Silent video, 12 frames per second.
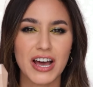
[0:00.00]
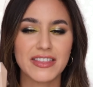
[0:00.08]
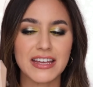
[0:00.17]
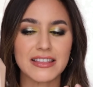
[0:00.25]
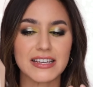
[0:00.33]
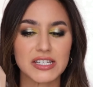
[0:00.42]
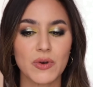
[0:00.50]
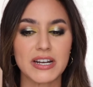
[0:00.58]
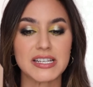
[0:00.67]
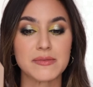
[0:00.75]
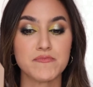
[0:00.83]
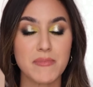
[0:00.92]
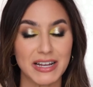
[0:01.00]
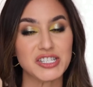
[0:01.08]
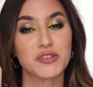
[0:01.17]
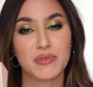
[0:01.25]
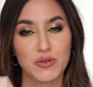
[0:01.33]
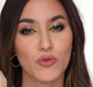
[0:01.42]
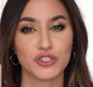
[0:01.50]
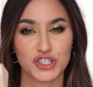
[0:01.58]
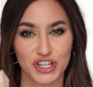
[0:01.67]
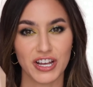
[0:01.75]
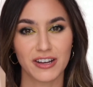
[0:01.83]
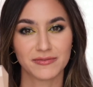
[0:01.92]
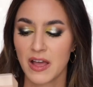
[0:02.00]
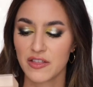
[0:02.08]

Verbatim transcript: I think this one is meant to be worn sheer.